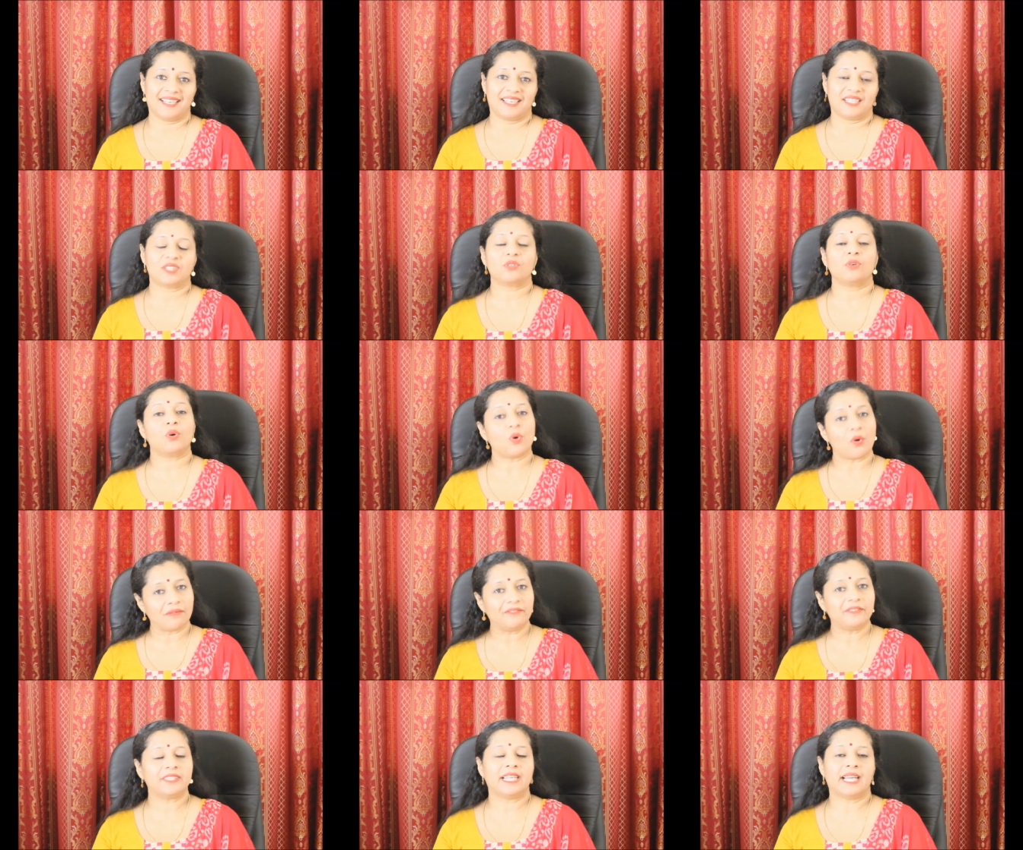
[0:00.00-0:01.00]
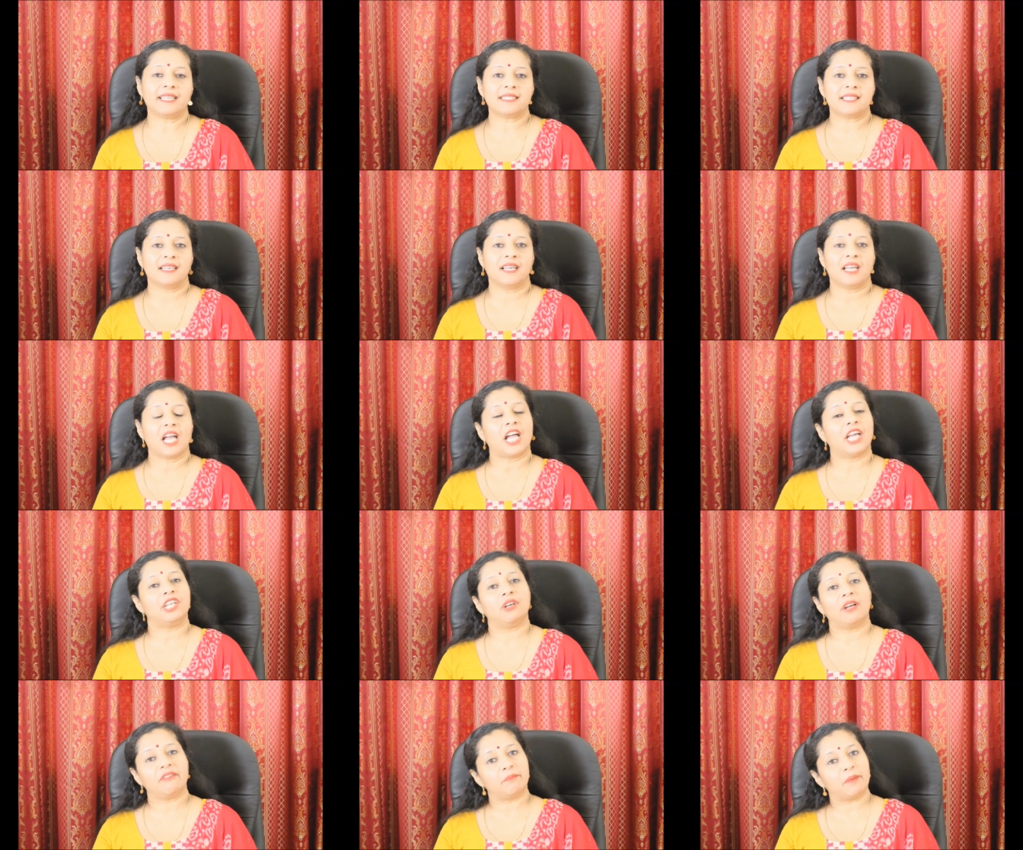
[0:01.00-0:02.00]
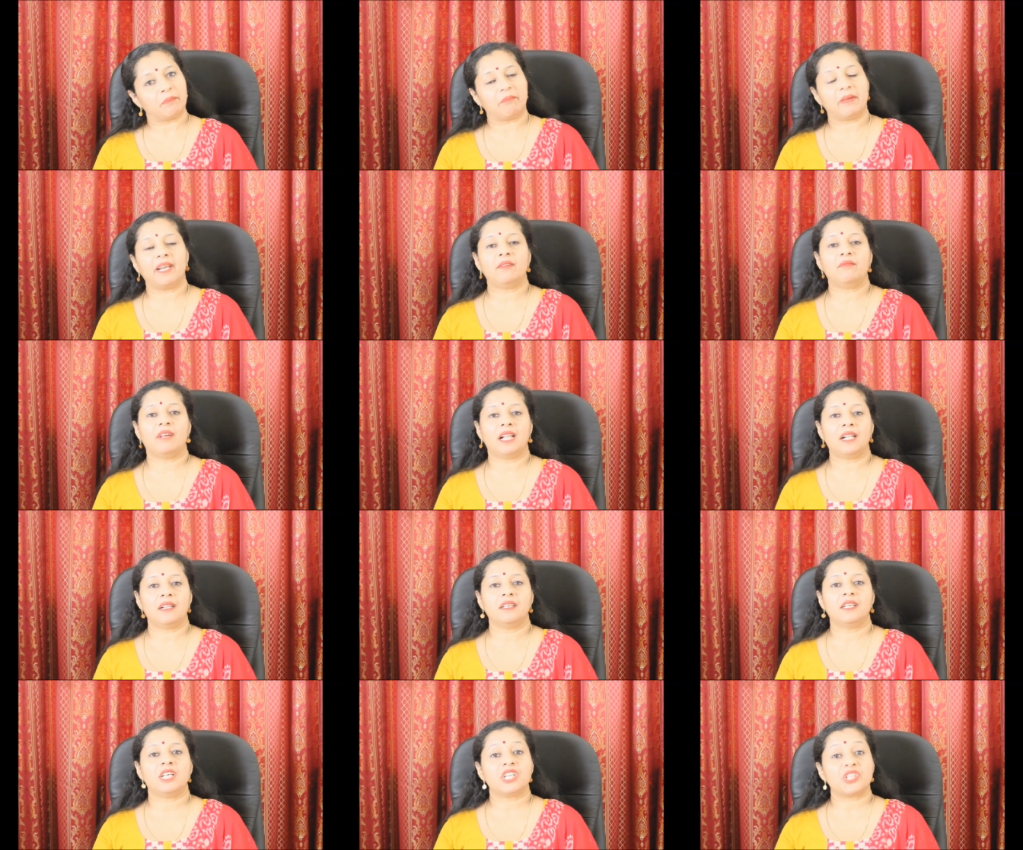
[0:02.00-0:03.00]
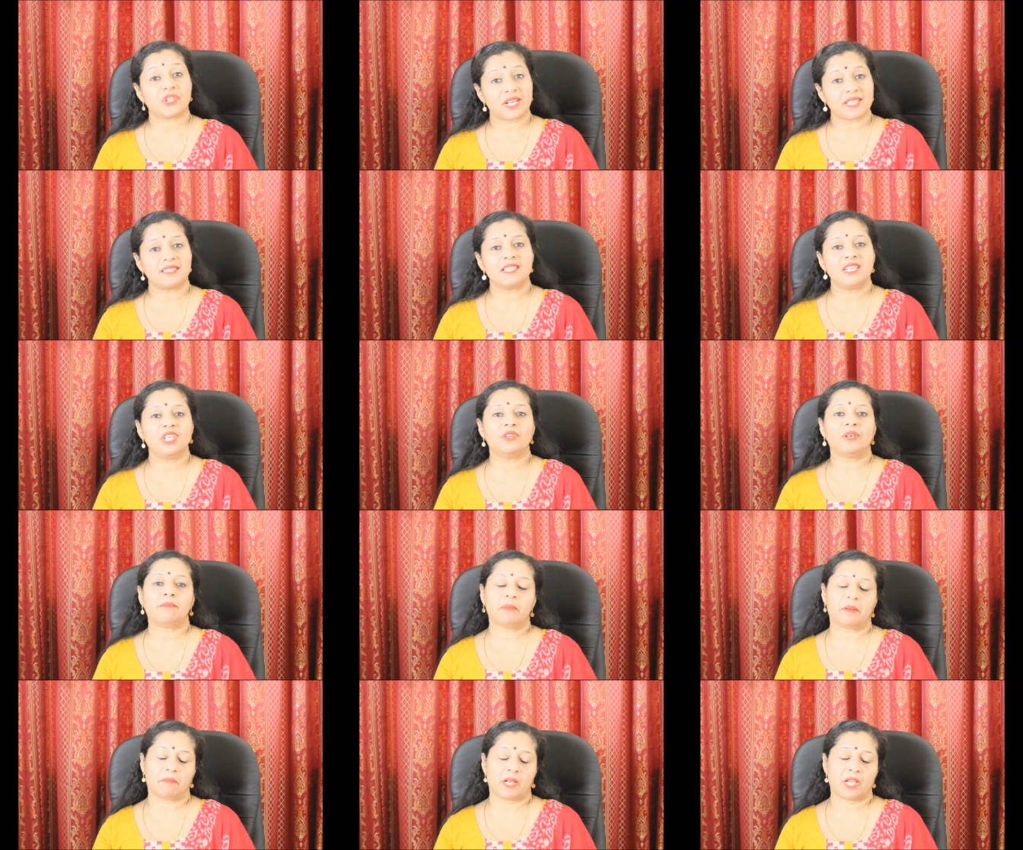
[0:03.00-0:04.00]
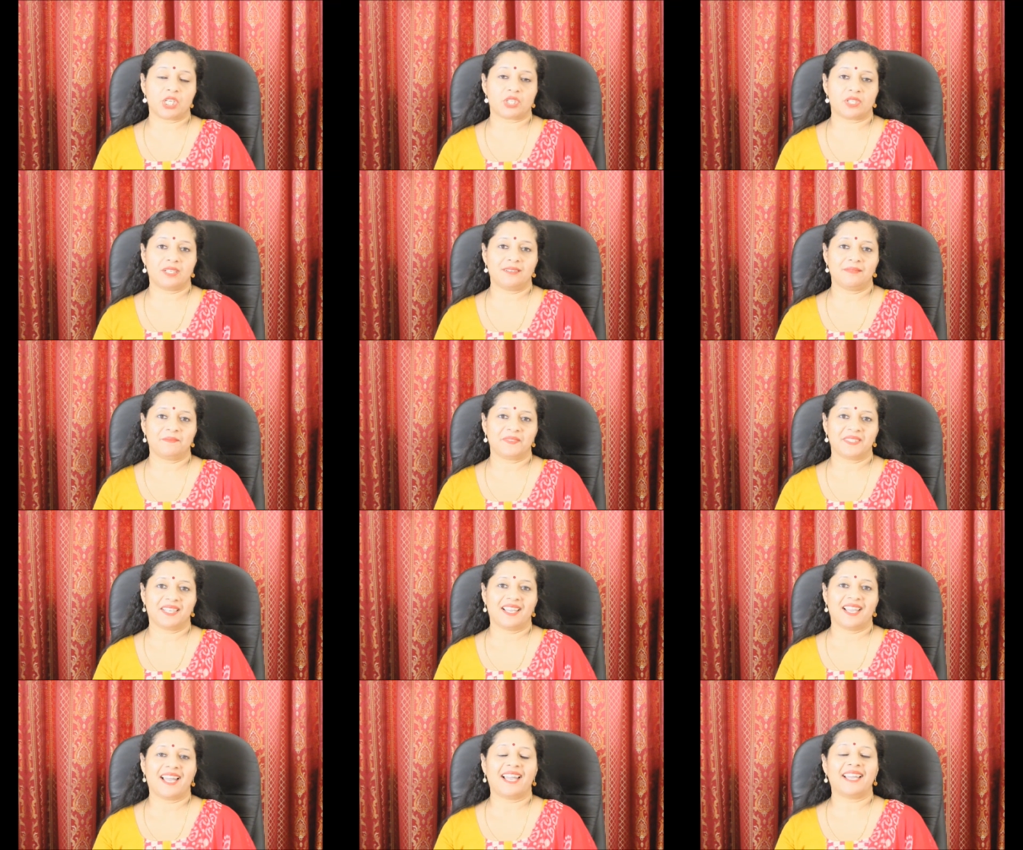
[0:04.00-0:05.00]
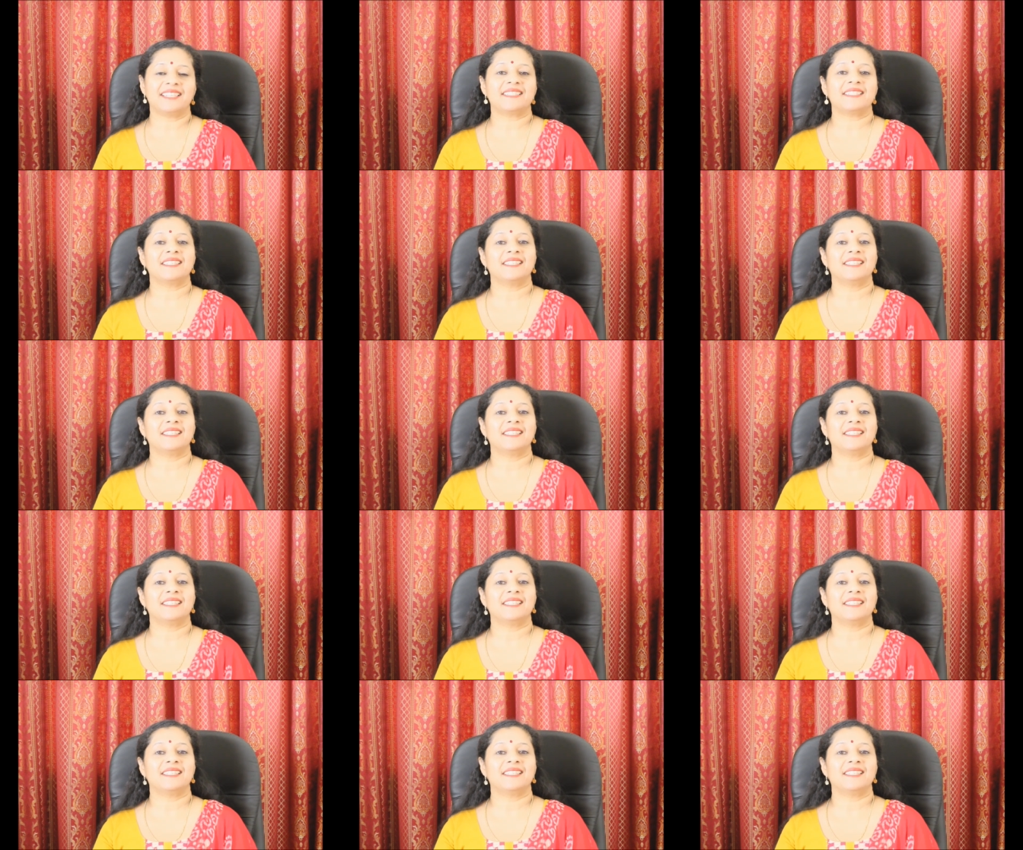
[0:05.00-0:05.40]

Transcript: So hope for that and you have prepared well, trust in your preparation and